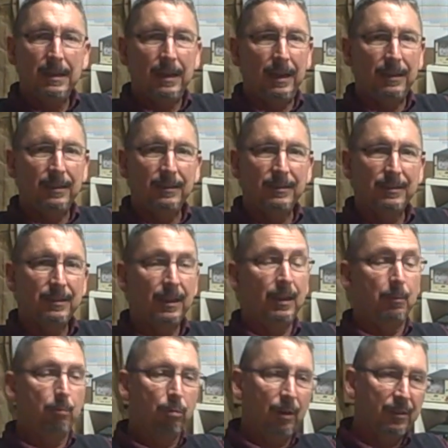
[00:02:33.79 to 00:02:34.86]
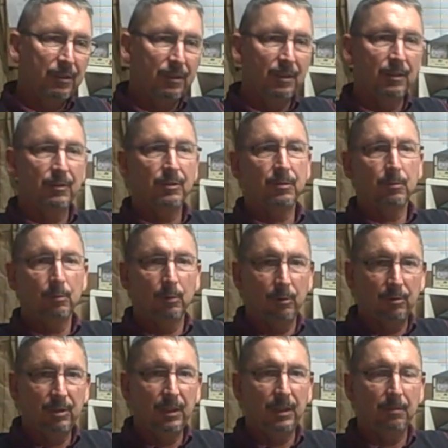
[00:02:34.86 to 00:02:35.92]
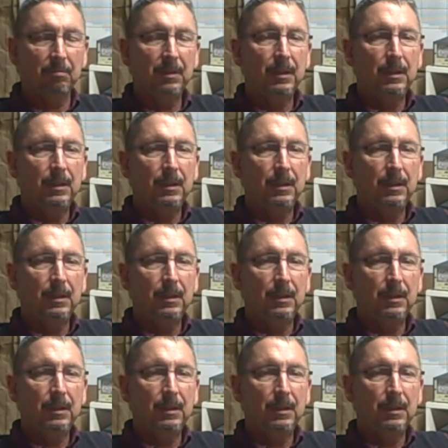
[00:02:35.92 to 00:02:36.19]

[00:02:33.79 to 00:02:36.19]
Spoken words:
I didn't say precedence, routine.